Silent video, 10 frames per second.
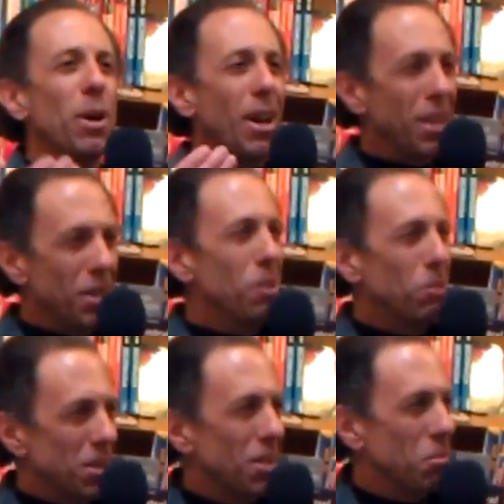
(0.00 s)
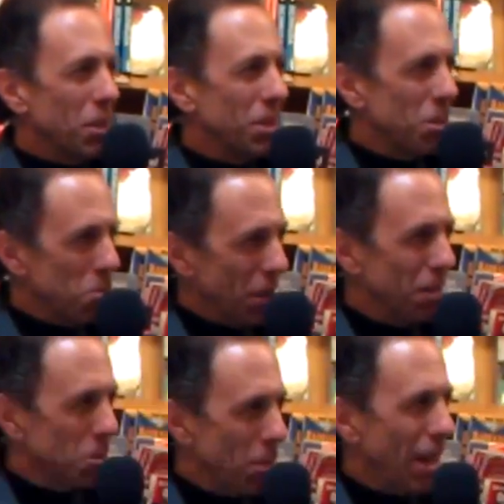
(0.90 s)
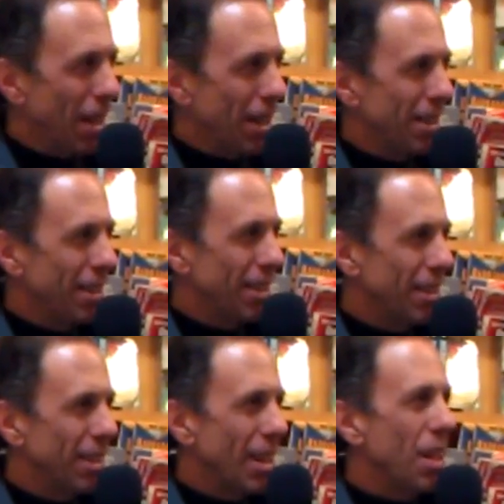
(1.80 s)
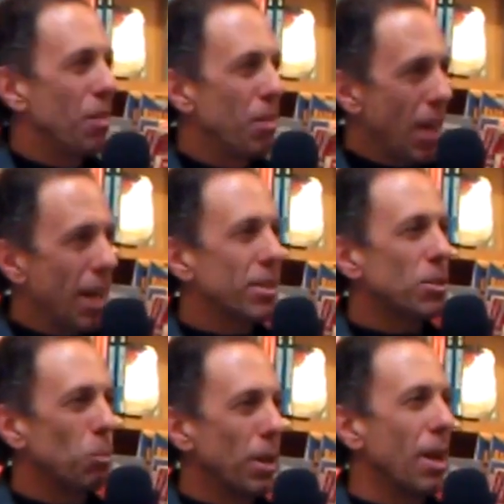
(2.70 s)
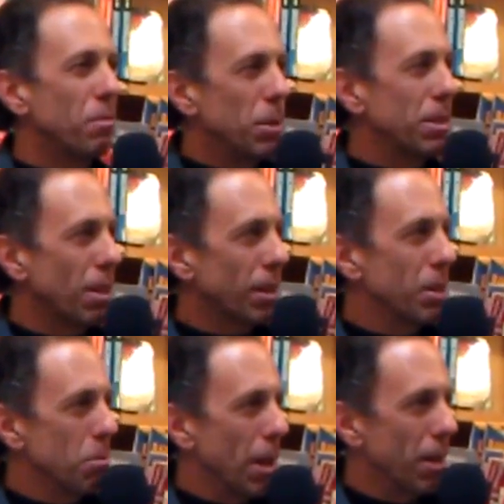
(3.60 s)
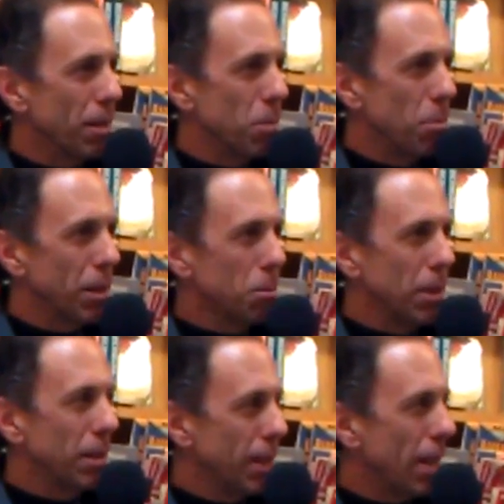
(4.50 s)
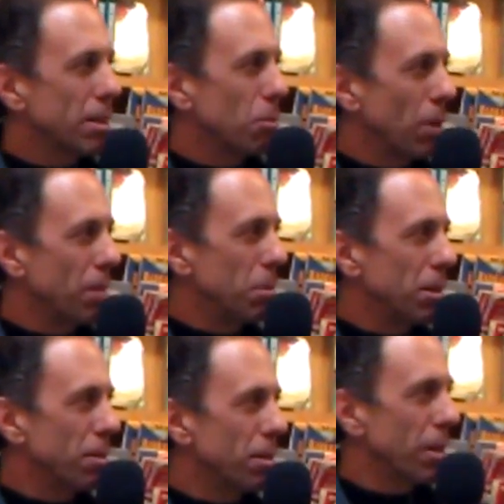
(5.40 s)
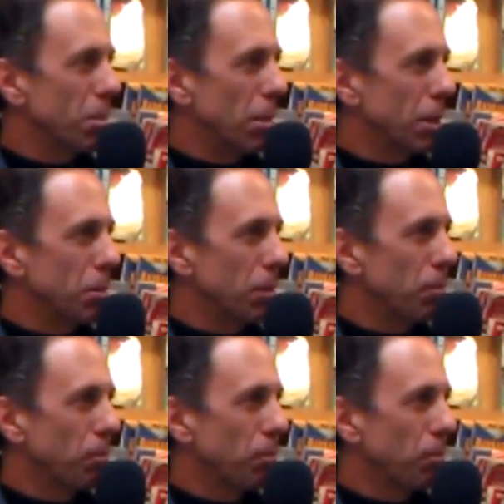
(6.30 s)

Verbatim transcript: but I know when something smells bad. And that's what I've been talking about on the Buckman. That's what I've been doing on the Buckman.